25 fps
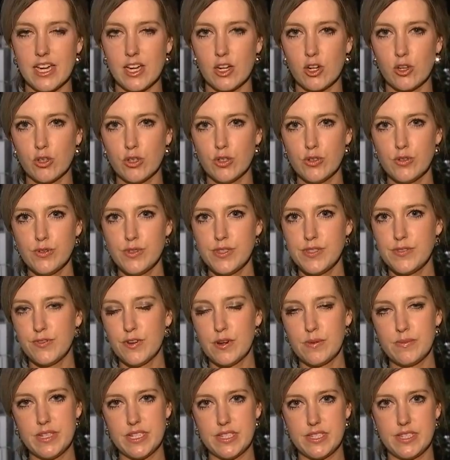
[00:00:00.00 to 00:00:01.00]
Crews
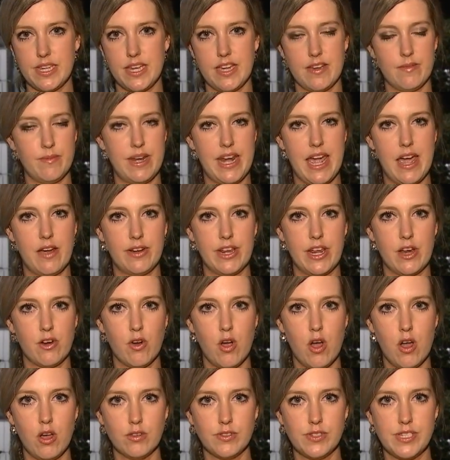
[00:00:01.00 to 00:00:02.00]
from Disney have been out here
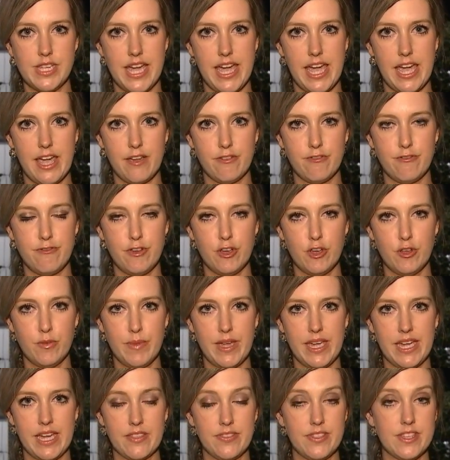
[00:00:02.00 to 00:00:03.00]
all day
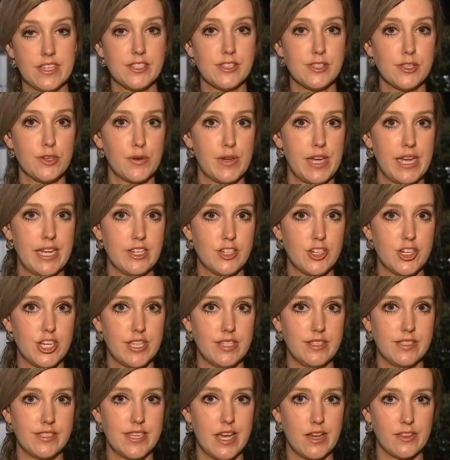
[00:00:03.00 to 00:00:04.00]
filming at this
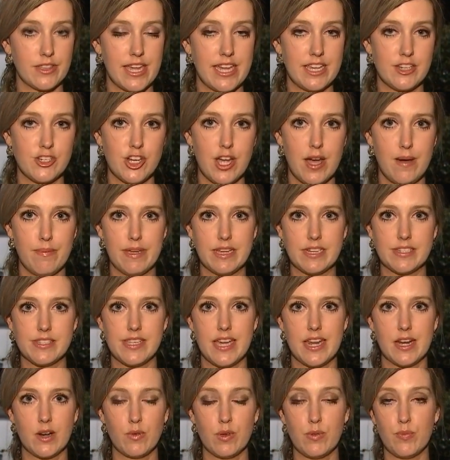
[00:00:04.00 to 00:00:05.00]
location, Southgate Shopping
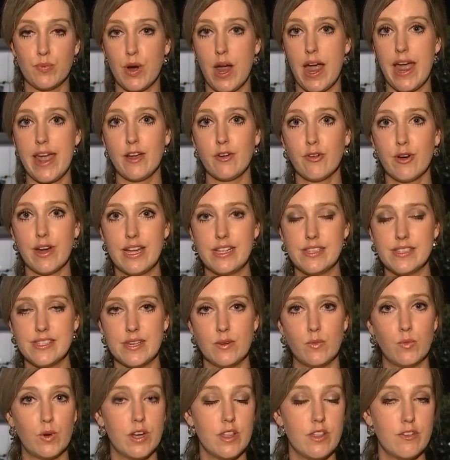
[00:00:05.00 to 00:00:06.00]
Center, with Bryan
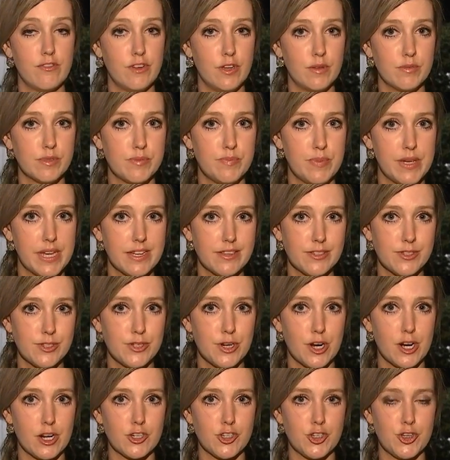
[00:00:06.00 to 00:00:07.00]
Cranston, one of the film's biggest
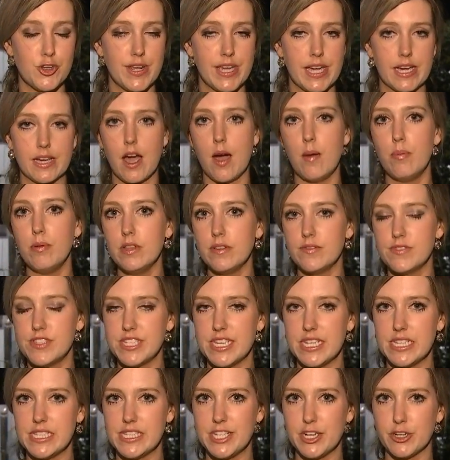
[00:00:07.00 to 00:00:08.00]
stars, shooting a couple of
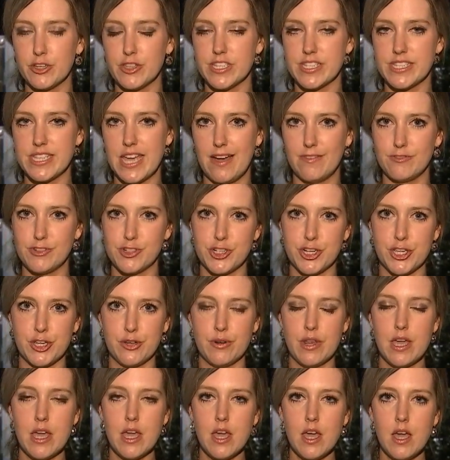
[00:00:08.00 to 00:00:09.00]
scenes here this
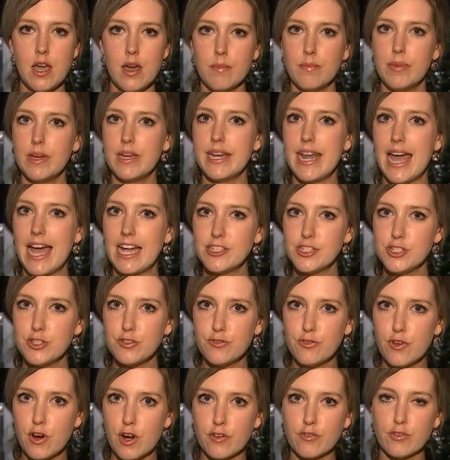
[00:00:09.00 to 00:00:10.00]
afternoon. But not too
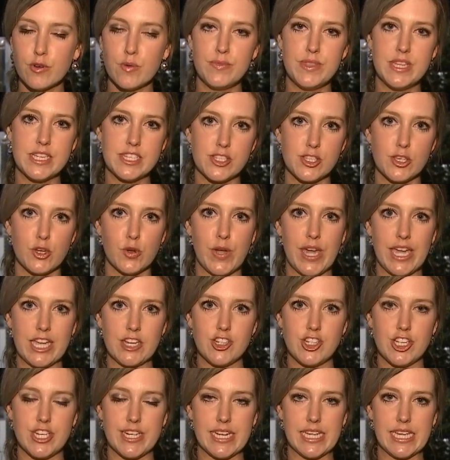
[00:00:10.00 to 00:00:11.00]
far from this
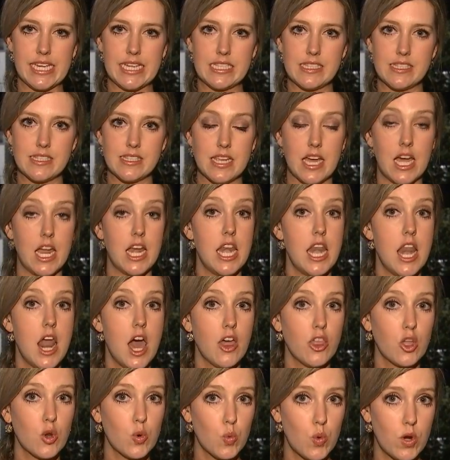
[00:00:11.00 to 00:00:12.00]
location is
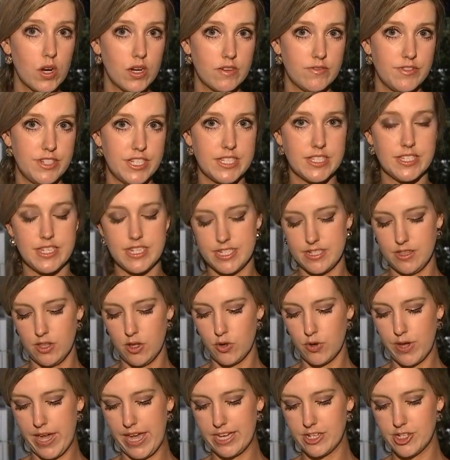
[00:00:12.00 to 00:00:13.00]
another one of Disney
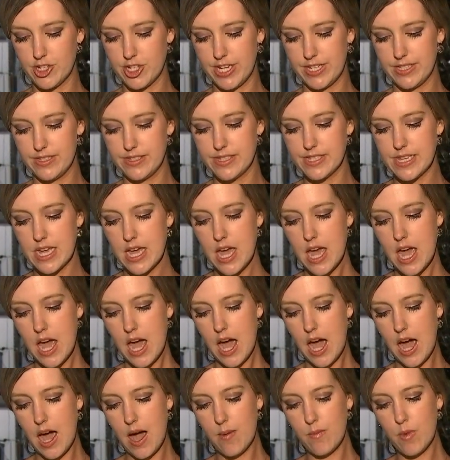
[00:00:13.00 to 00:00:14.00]
locations
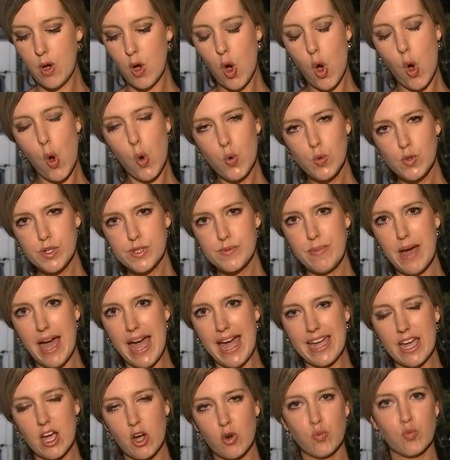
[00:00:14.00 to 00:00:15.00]
um, owned
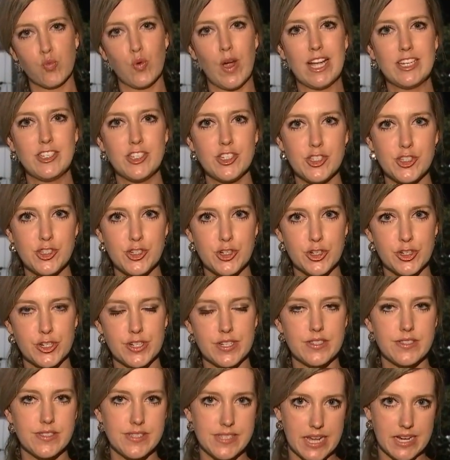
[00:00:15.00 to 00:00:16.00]
by a
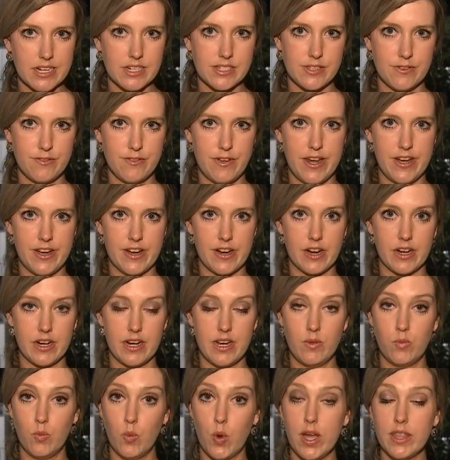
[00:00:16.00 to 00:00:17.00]
registered sex offender.
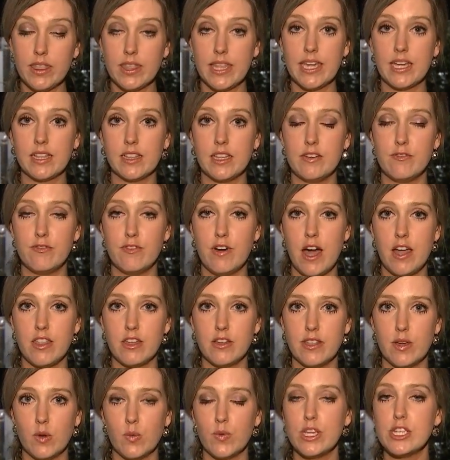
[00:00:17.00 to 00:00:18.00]
And one Lakeland
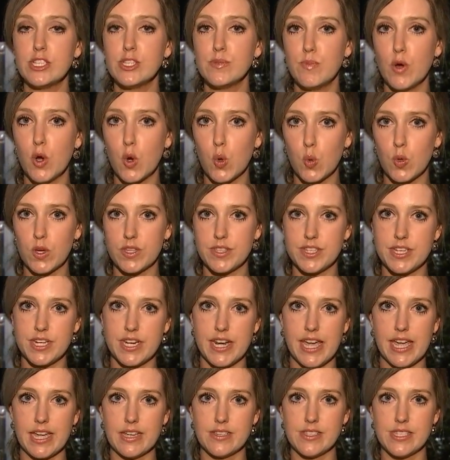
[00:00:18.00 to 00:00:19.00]
father that we spoke with
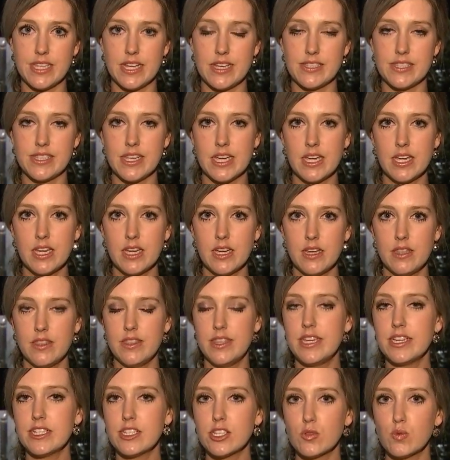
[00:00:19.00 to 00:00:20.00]
today says
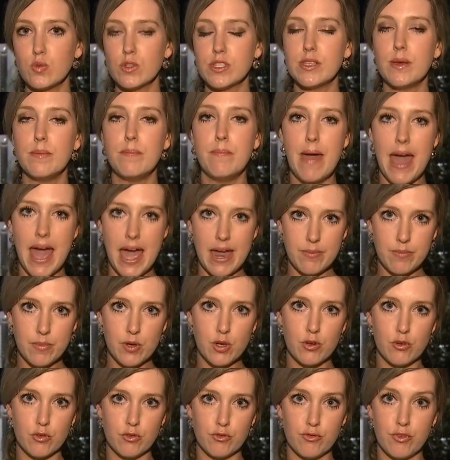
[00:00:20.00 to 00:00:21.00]
this was a bad
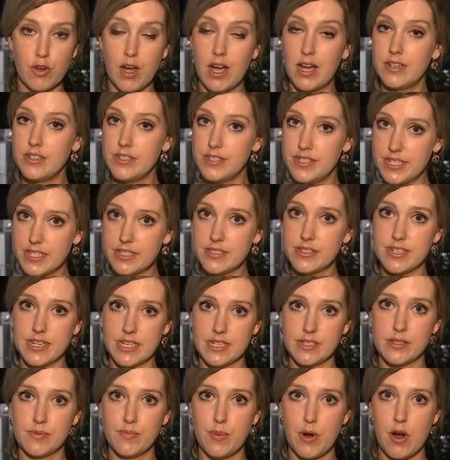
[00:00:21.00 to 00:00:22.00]
move on
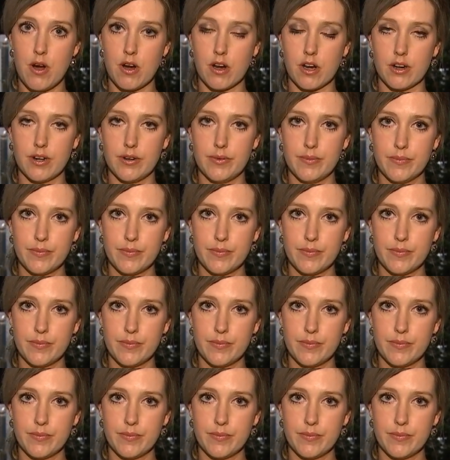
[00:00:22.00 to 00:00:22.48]
Disney's part.